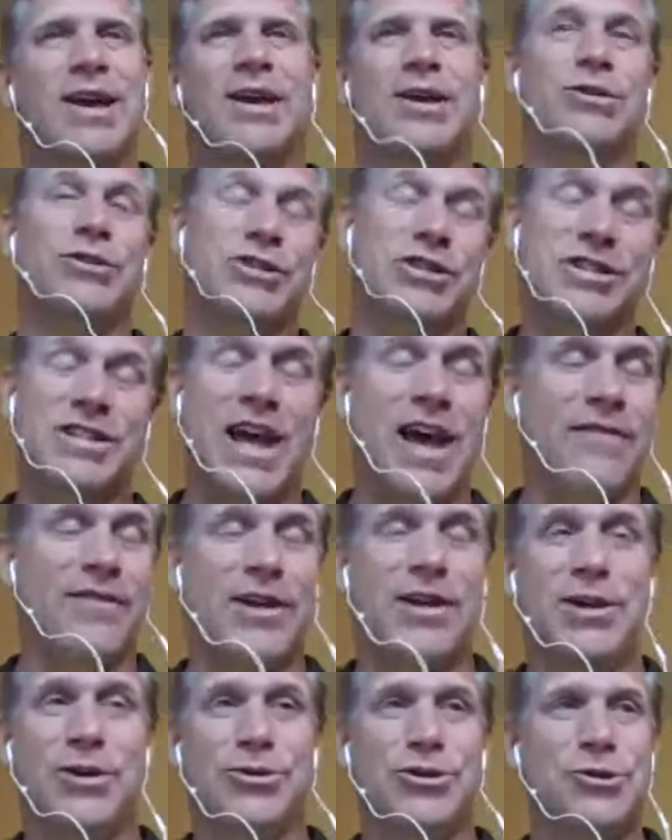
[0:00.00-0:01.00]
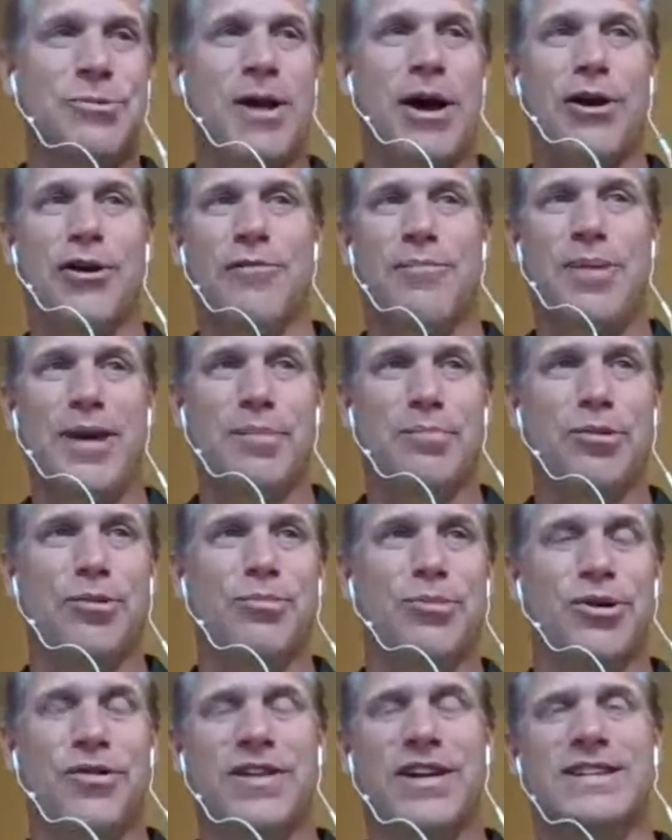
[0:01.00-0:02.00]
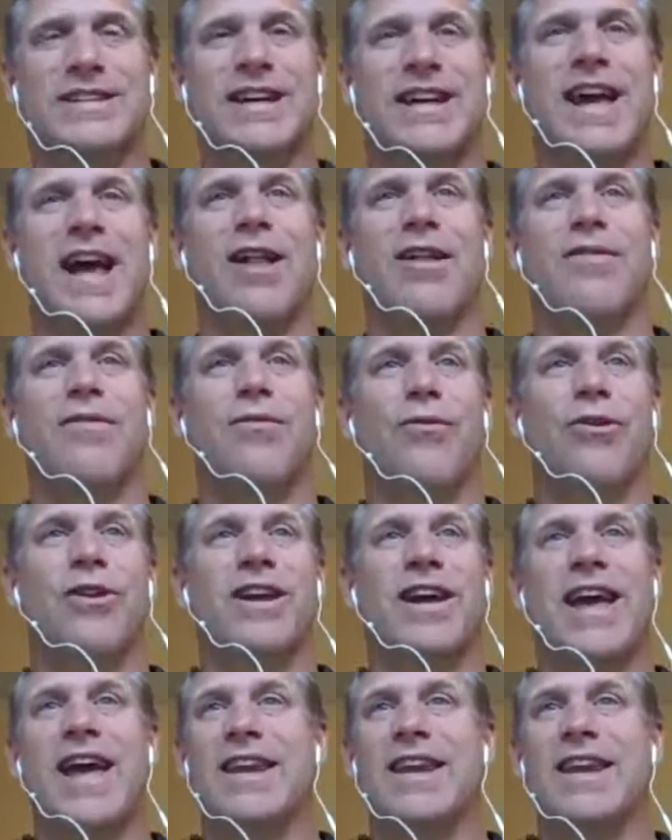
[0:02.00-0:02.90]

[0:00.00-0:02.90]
you just have a huge amount of people moving to California.